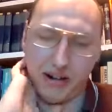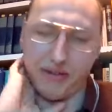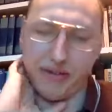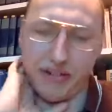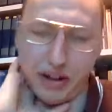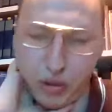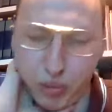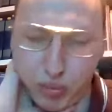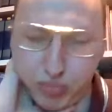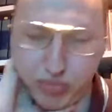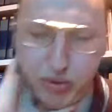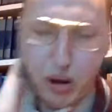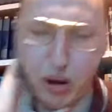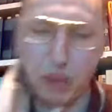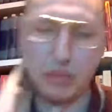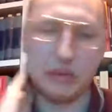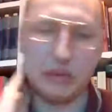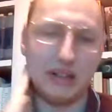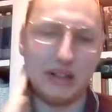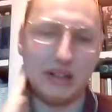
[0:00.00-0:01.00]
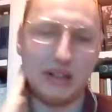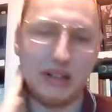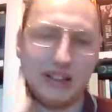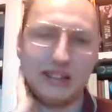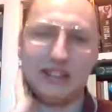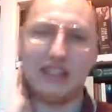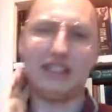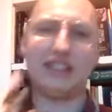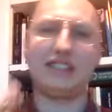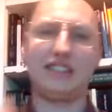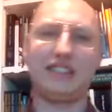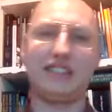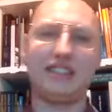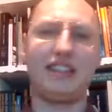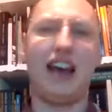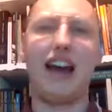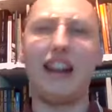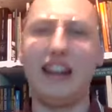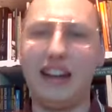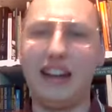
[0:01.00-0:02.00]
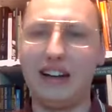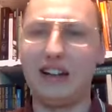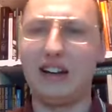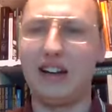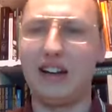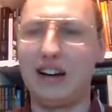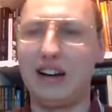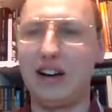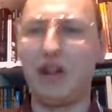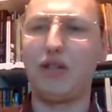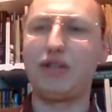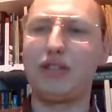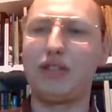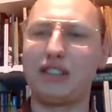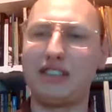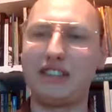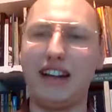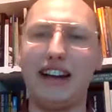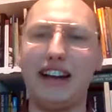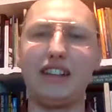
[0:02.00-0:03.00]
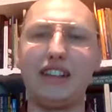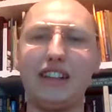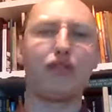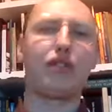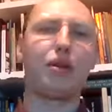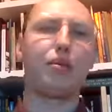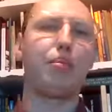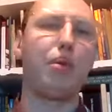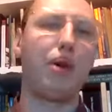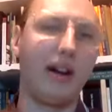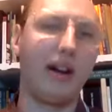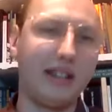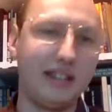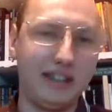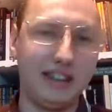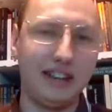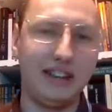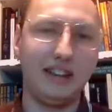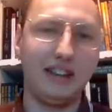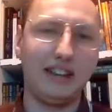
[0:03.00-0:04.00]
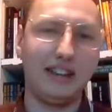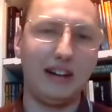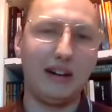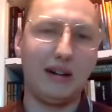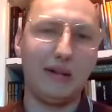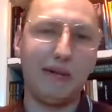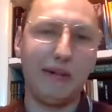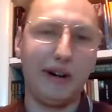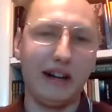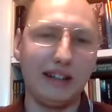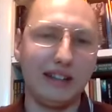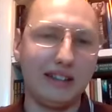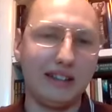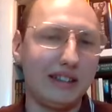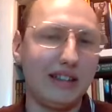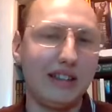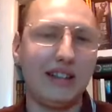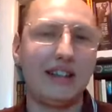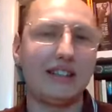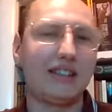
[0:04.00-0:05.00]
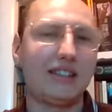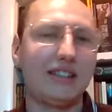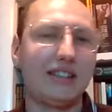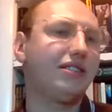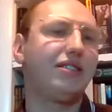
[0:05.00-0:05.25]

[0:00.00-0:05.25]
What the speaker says: real problem, and I think it's telling of the state of the party, where it has